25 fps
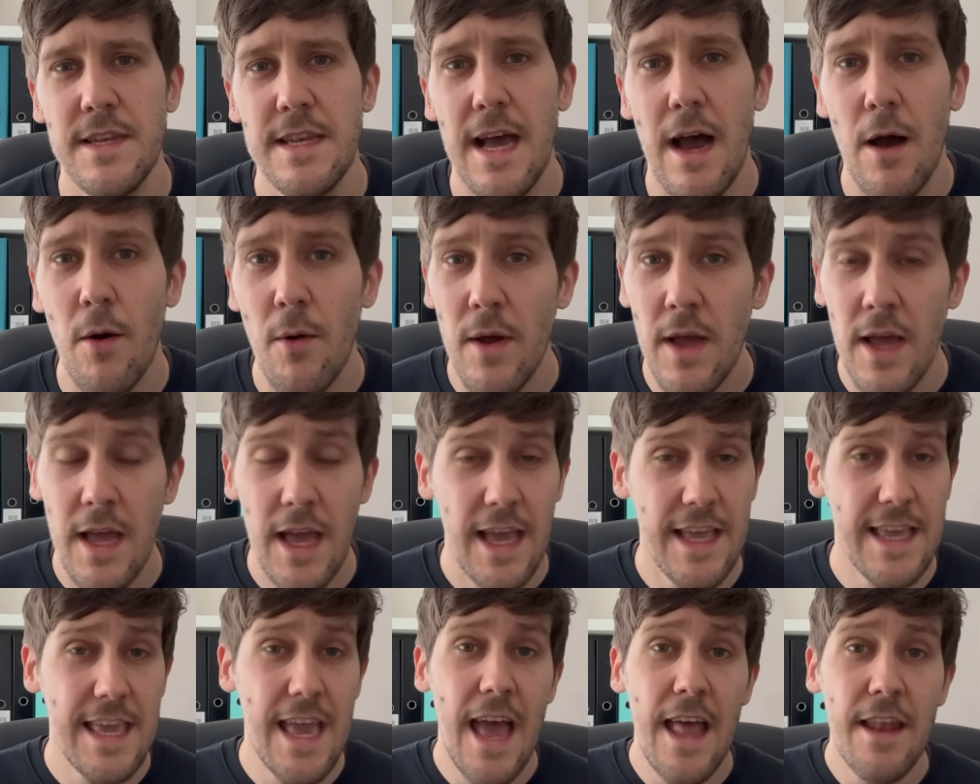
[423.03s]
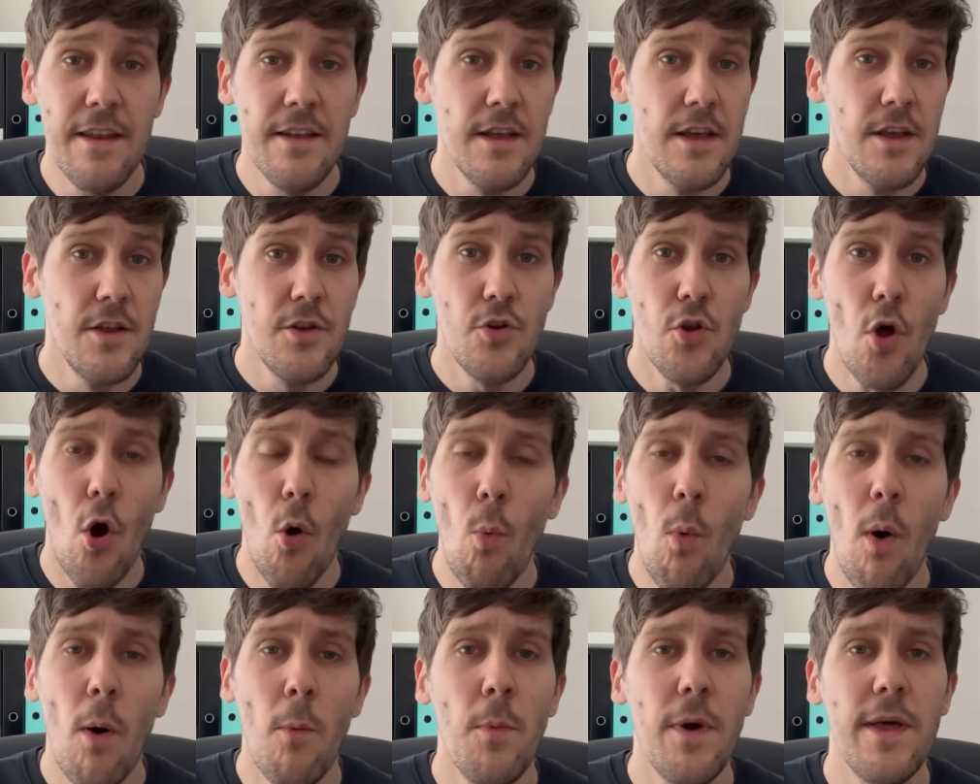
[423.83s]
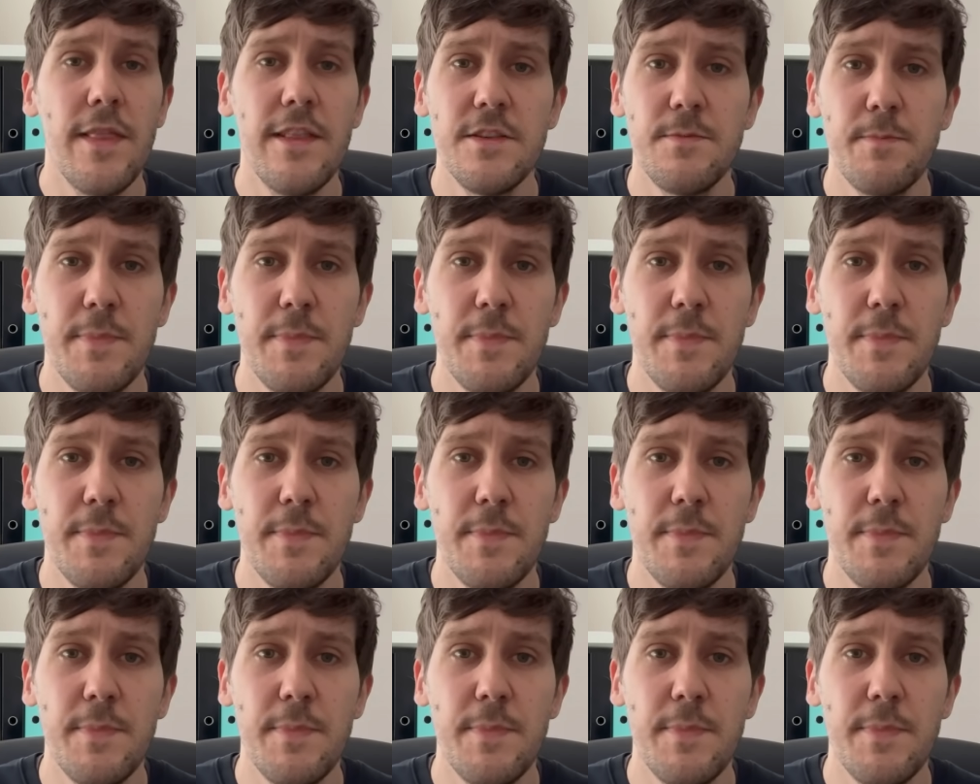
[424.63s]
Now again not one where there's